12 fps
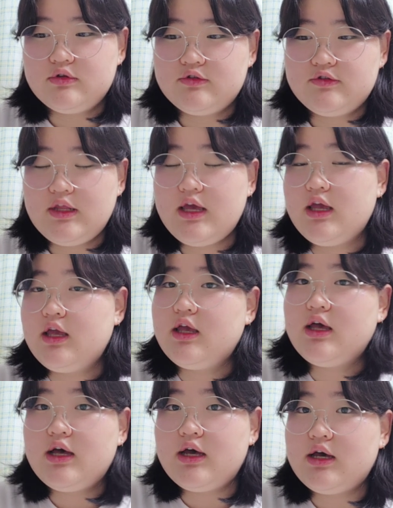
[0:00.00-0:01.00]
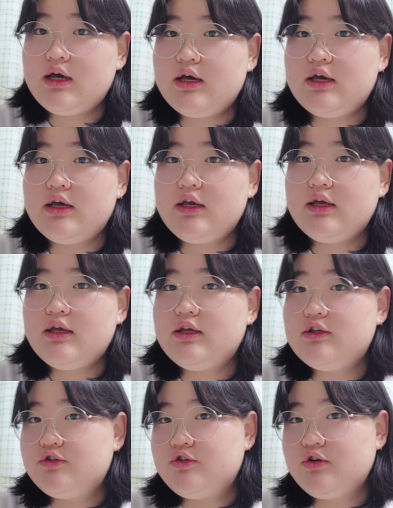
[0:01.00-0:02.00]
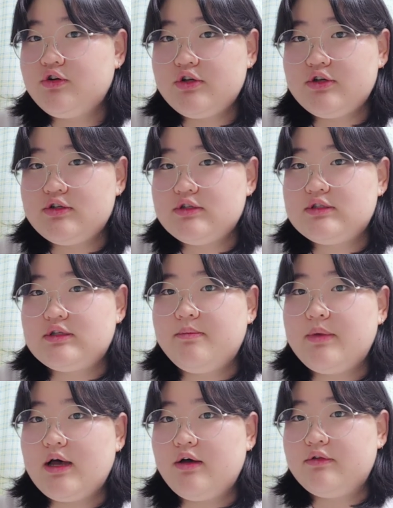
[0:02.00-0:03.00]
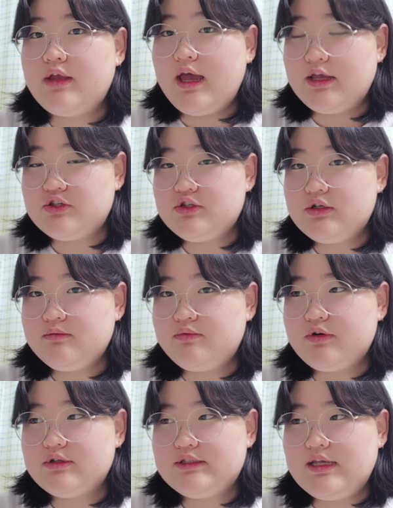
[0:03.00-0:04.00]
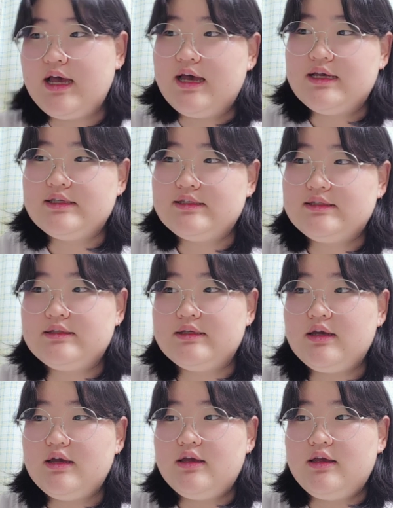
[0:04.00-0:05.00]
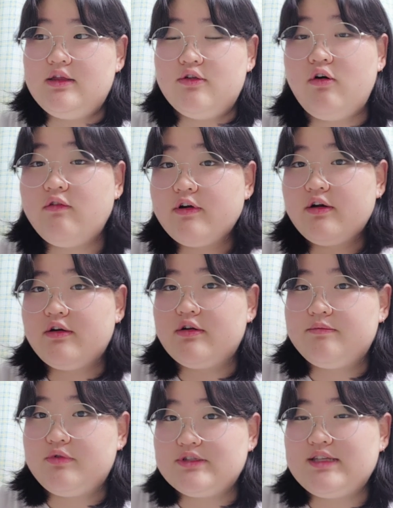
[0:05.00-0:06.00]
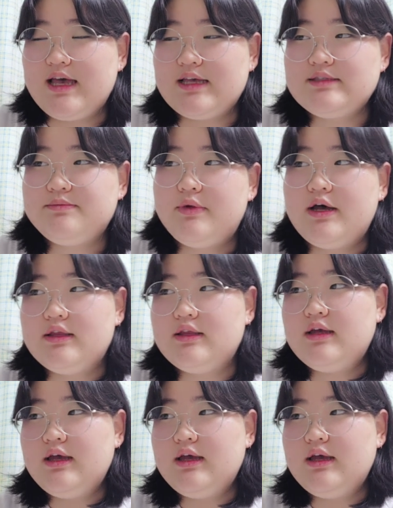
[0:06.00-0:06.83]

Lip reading: Today I introduced about etching process in overall process, but